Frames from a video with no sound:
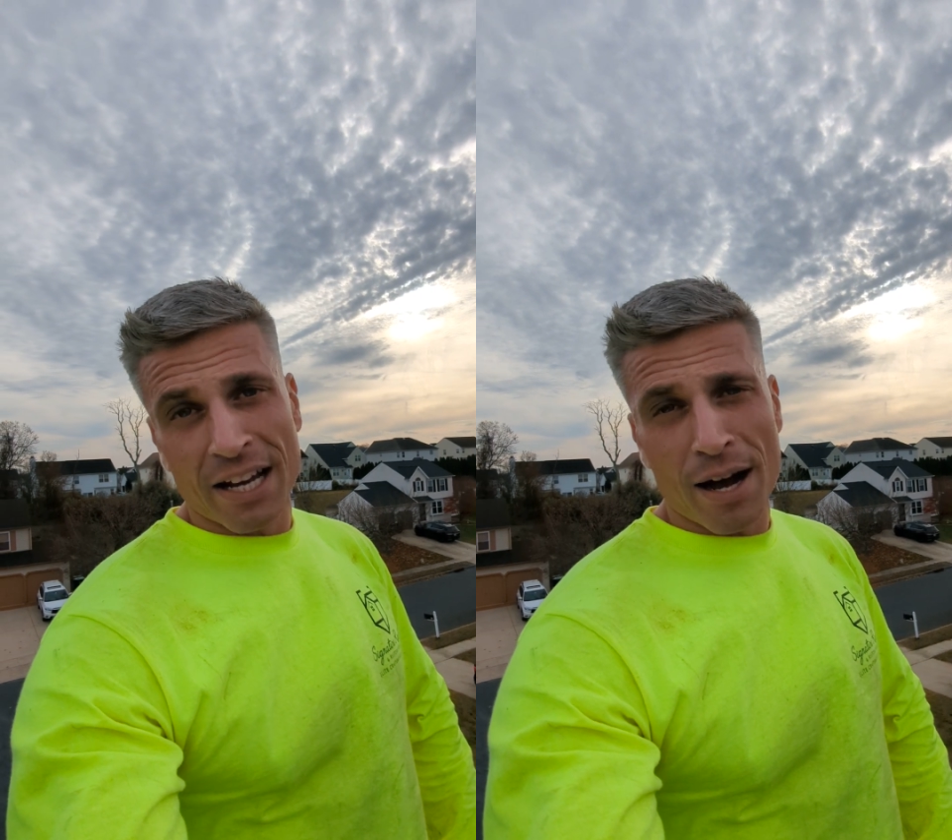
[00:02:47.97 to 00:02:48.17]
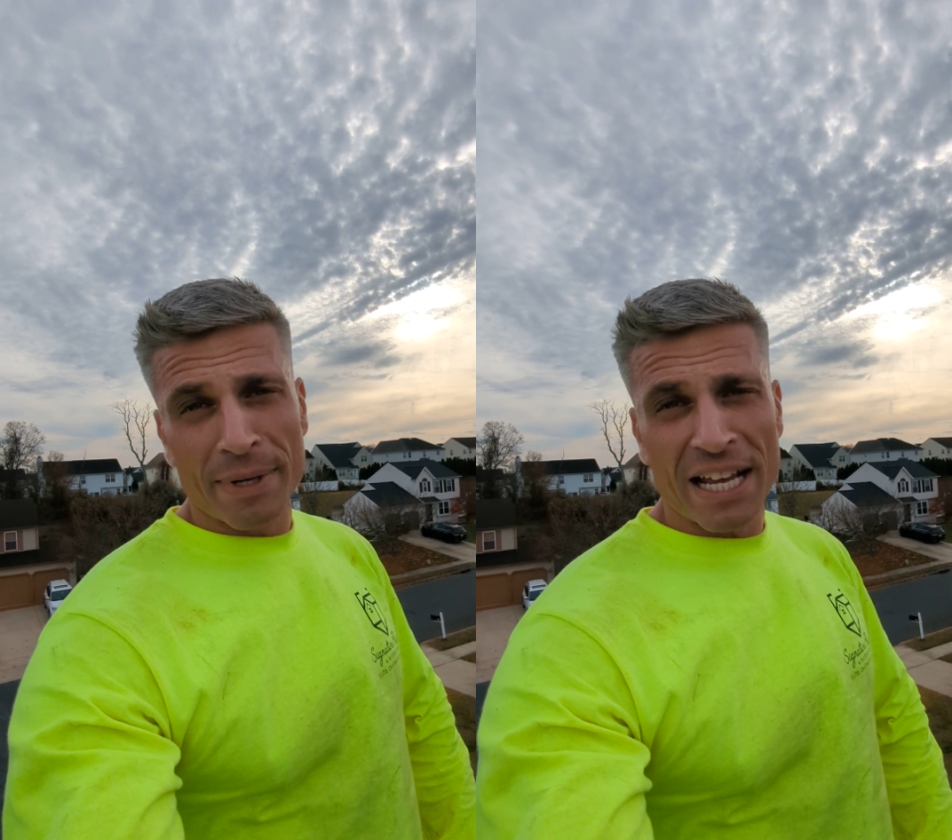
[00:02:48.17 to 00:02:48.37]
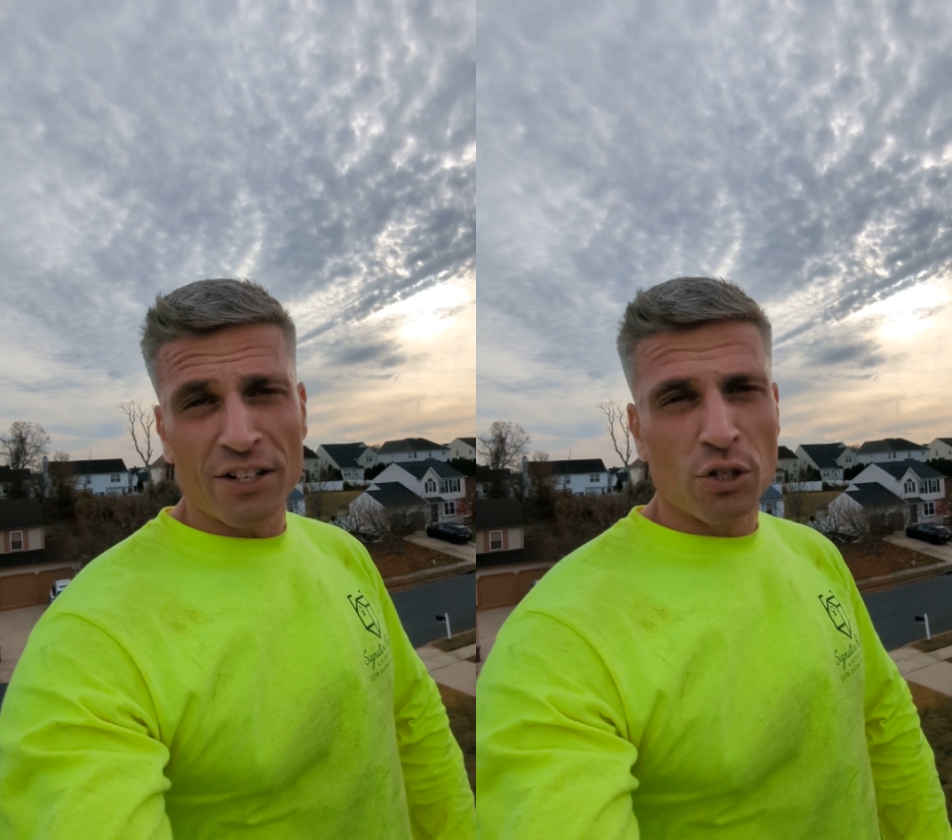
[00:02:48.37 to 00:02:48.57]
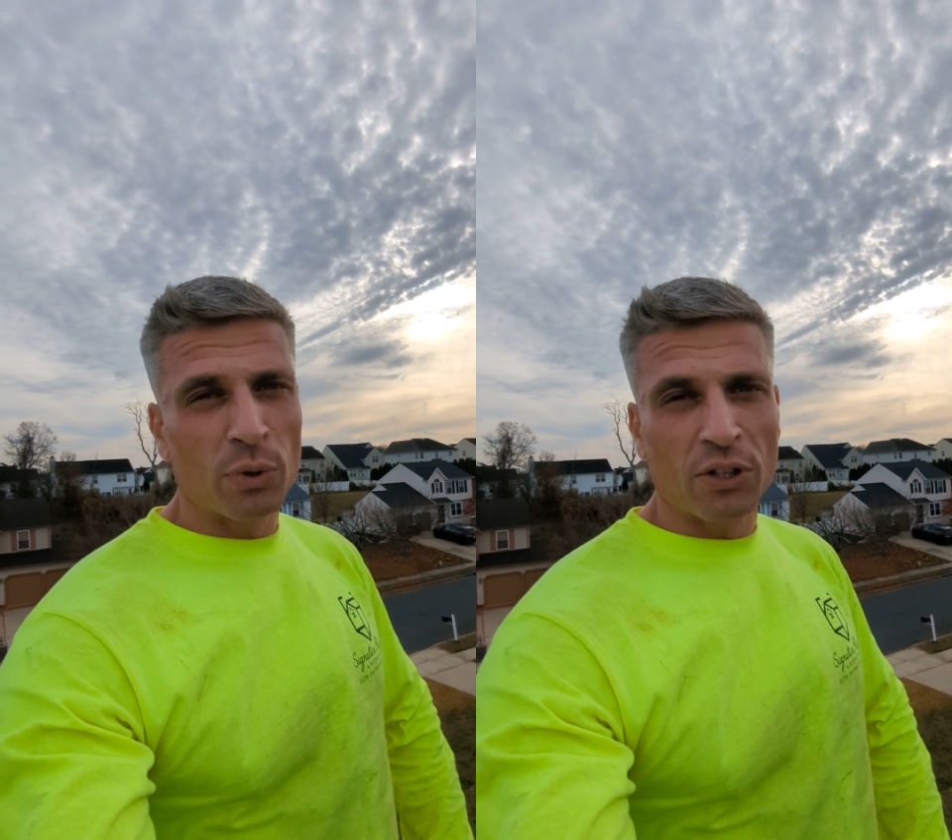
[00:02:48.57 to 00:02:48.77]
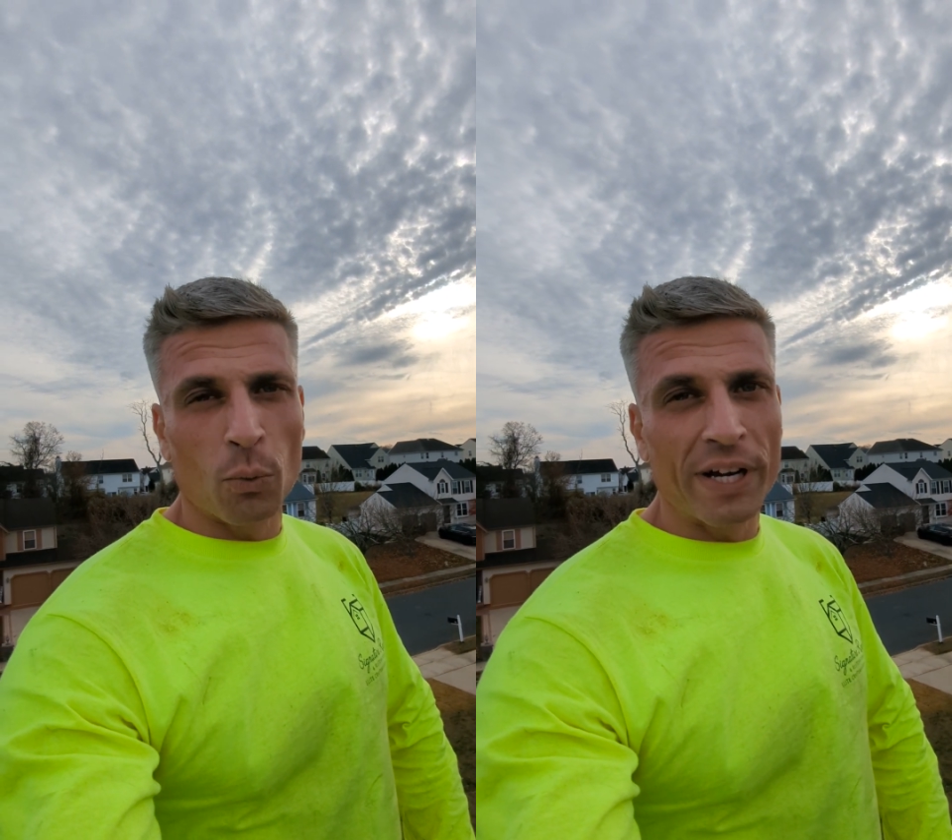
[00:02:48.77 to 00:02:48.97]
combination
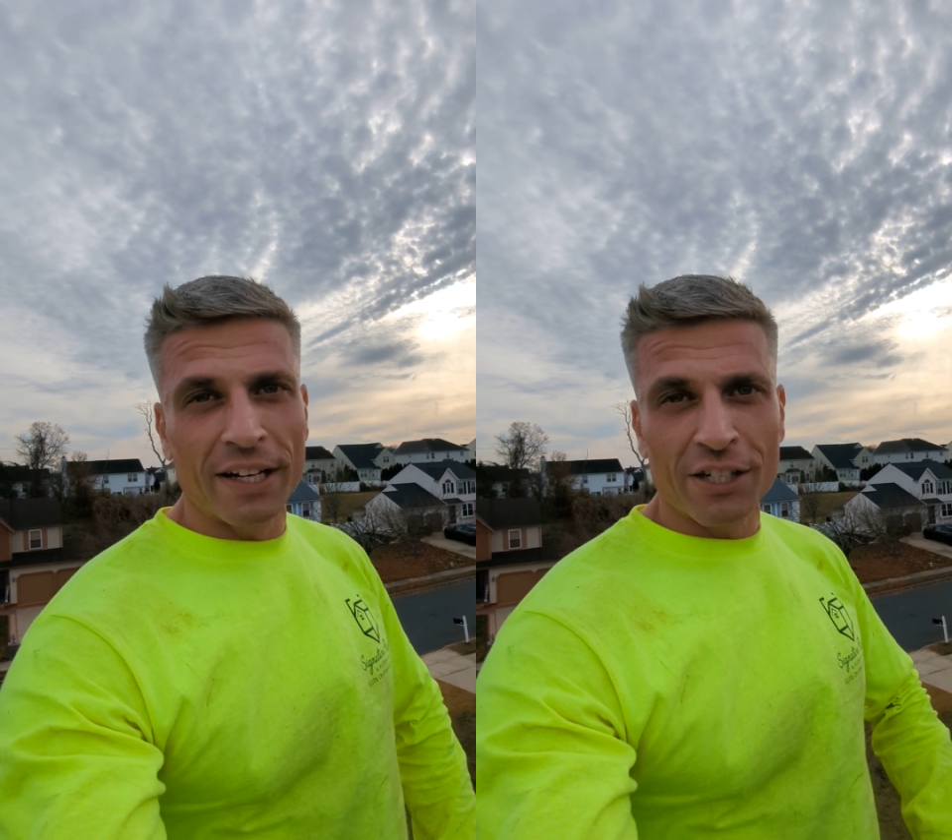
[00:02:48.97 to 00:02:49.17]
with the wind.